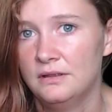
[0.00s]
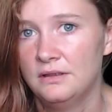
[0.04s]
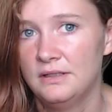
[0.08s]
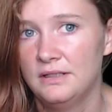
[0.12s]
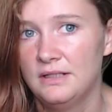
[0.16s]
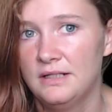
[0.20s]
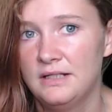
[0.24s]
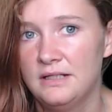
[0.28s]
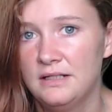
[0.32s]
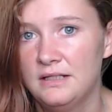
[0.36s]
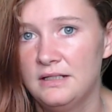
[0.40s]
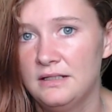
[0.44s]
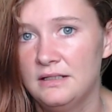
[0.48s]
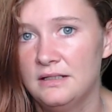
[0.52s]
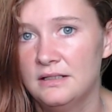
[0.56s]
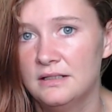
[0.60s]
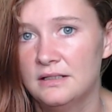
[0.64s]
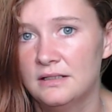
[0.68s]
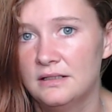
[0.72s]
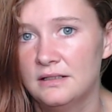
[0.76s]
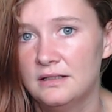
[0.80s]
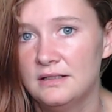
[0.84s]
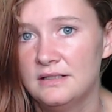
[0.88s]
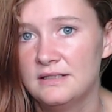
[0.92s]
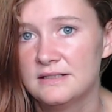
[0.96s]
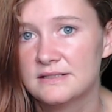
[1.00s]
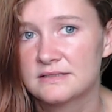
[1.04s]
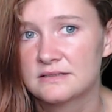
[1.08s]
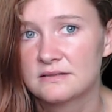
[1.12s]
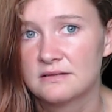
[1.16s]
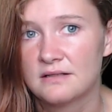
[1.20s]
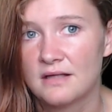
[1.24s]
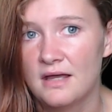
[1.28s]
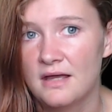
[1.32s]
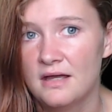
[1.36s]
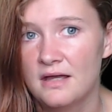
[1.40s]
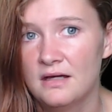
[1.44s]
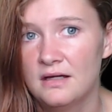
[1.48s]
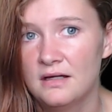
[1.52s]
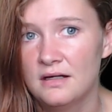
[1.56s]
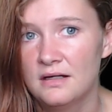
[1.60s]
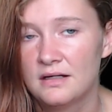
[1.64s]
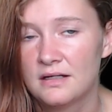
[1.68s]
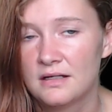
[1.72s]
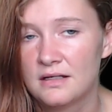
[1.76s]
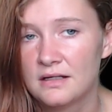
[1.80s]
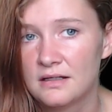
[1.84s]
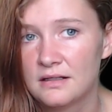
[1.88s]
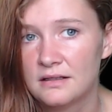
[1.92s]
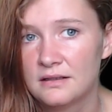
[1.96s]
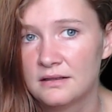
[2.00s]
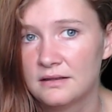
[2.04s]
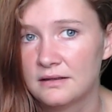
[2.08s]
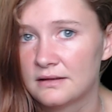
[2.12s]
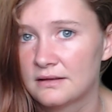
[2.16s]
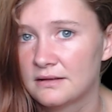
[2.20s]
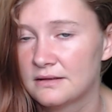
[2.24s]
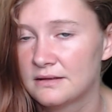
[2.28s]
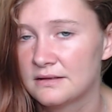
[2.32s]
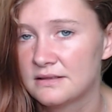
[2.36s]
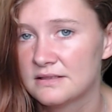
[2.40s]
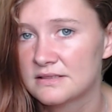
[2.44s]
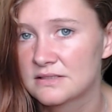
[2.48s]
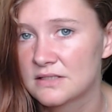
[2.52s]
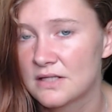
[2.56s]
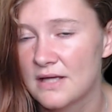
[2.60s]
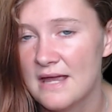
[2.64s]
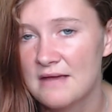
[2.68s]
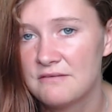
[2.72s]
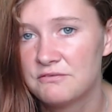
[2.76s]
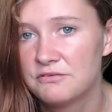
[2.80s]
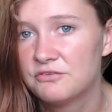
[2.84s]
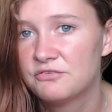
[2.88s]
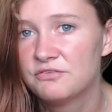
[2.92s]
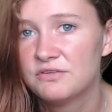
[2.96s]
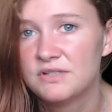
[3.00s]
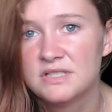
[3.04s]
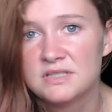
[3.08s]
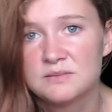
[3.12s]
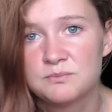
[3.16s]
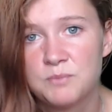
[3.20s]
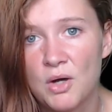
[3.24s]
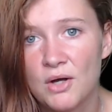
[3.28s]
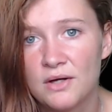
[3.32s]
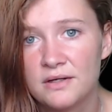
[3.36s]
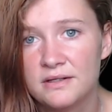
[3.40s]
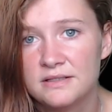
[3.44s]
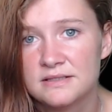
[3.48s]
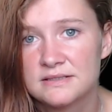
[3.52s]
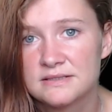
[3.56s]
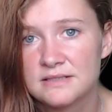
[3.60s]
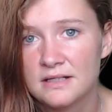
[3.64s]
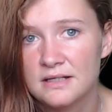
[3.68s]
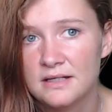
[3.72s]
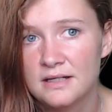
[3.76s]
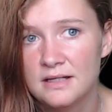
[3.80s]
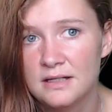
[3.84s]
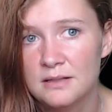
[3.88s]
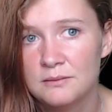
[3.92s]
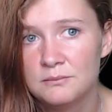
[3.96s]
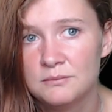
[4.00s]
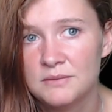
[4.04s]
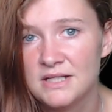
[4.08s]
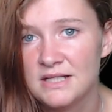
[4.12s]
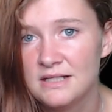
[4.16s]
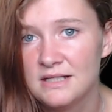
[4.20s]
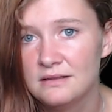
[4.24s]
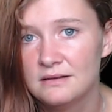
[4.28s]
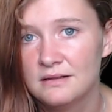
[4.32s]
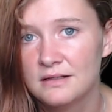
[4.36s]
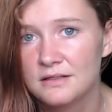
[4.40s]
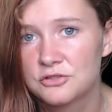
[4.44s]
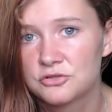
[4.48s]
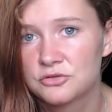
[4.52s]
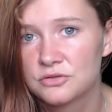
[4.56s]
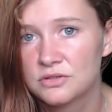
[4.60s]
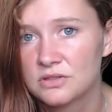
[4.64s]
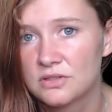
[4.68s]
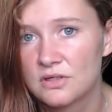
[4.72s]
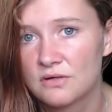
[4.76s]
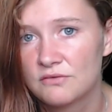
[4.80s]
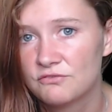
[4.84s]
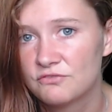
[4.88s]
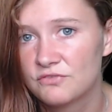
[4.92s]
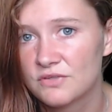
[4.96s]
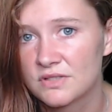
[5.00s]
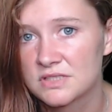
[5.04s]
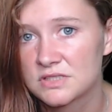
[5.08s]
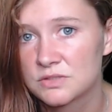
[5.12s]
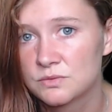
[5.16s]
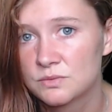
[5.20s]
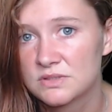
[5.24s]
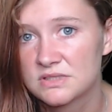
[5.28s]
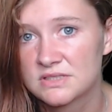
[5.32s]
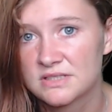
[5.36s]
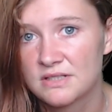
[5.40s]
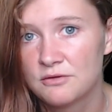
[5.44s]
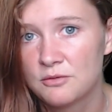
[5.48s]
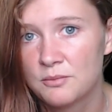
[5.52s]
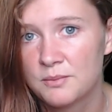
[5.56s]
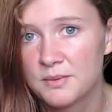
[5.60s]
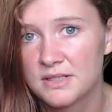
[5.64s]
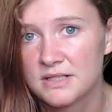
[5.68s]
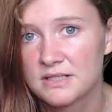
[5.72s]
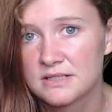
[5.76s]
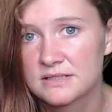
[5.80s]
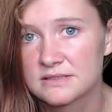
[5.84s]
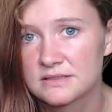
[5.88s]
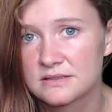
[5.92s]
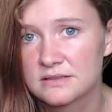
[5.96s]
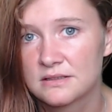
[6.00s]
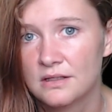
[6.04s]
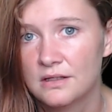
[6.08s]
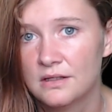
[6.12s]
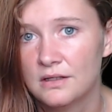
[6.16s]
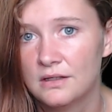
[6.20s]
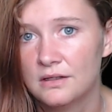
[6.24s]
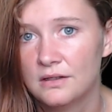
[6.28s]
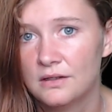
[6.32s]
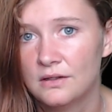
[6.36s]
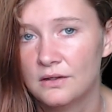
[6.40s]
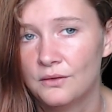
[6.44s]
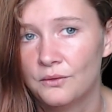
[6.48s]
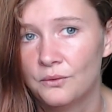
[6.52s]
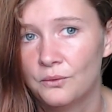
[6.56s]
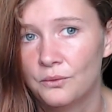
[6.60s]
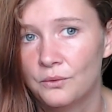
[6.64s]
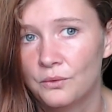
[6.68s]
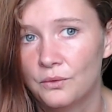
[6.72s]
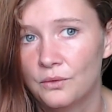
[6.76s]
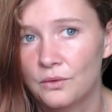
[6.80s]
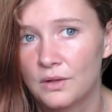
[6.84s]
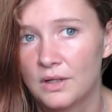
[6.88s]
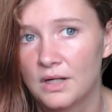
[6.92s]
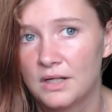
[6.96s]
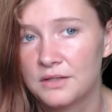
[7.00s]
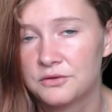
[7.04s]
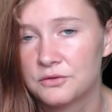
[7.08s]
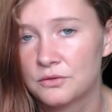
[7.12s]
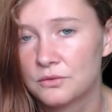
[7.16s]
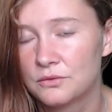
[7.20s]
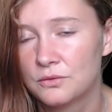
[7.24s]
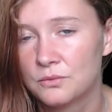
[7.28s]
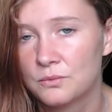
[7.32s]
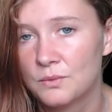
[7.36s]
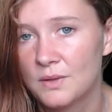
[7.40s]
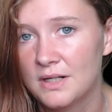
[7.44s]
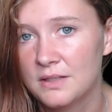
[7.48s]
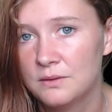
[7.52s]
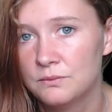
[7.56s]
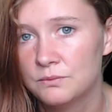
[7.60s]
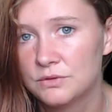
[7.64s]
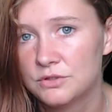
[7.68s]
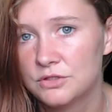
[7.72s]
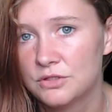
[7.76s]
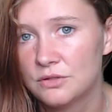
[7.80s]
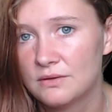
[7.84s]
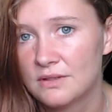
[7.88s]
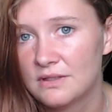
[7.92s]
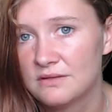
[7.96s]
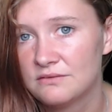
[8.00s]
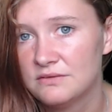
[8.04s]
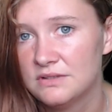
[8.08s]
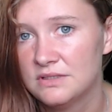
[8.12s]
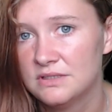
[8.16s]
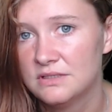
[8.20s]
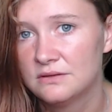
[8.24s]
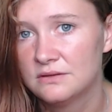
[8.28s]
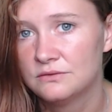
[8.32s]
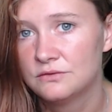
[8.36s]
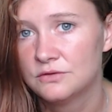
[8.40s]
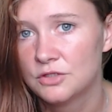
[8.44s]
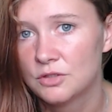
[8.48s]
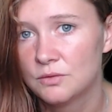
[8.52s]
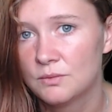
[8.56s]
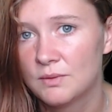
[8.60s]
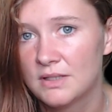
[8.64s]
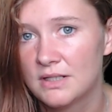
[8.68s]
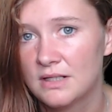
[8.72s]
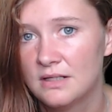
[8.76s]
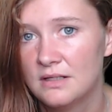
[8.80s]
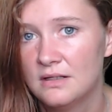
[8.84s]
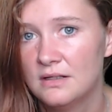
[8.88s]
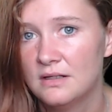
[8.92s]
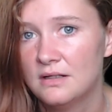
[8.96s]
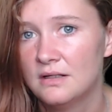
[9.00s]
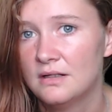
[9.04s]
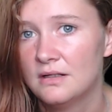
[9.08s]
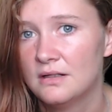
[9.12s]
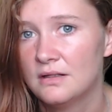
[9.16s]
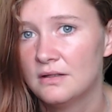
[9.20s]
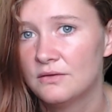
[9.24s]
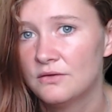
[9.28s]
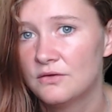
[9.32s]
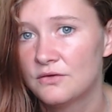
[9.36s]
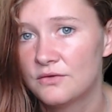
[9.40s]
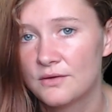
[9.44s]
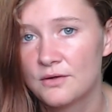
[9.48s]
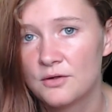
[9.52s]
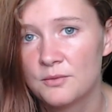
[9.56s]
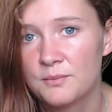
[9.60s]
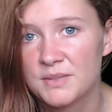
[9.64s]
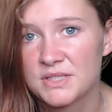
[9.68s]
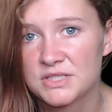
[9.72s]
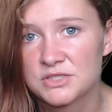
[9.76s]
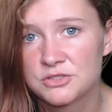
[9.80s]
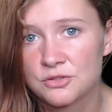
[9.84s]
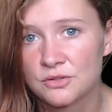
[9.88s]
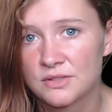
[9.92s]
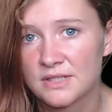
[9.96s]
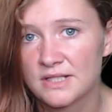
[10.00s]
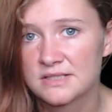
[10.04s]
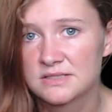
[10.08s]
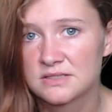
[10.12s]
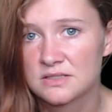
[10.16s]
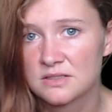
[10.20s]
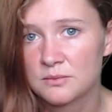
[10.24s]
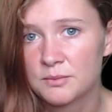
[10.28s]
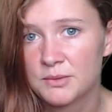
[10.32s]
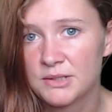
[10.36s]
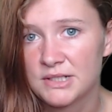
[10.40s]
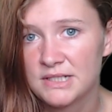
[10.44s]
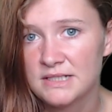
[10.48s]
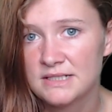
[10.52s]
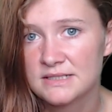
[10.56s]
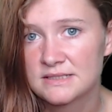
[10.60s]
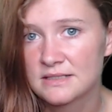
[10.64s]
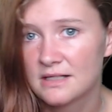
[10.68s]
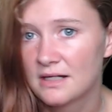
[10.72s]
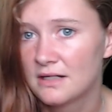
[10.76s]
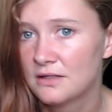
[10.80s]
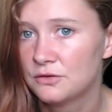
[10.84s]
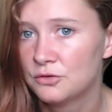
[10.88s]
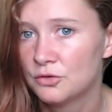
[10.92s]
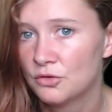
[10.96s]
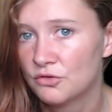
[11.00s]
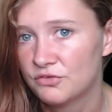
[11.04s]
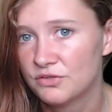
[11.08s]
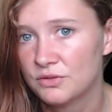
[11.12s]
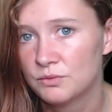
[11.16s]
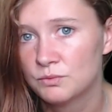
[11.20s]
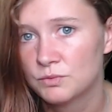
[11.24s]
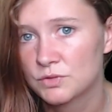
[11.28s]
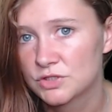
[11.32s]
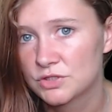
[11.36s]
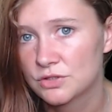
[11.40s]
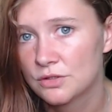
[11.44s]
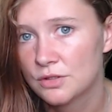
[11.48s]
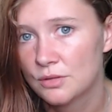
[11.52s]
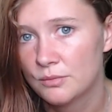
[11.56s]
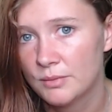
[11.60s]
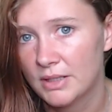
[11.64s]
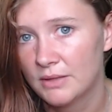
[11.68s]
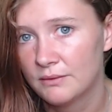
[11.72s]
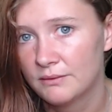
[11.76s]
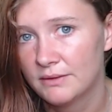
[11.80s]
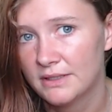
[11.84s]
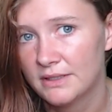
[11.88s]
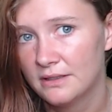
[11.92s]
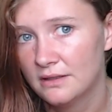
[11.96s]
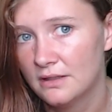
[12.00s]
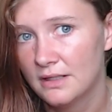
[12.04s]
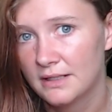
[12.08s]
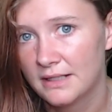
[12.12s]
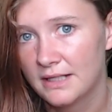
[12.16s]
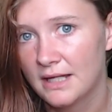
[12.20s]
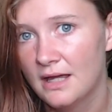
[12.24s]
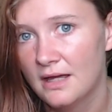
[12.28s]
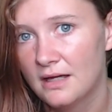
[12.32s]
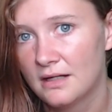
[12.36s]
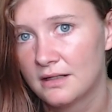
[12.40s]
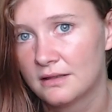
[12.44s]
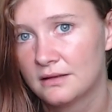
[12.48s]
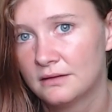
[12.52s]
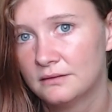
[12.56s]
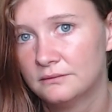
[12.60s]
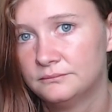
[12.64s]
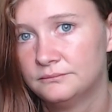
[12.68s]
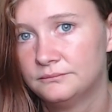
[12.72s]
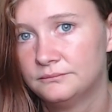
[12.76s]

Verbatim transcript: He is there. There's everything is pointing to him. He literally confessed to his therapist. I don't know why you would do that if he didn't do it. The therapist took that to the police and nothing was done about it again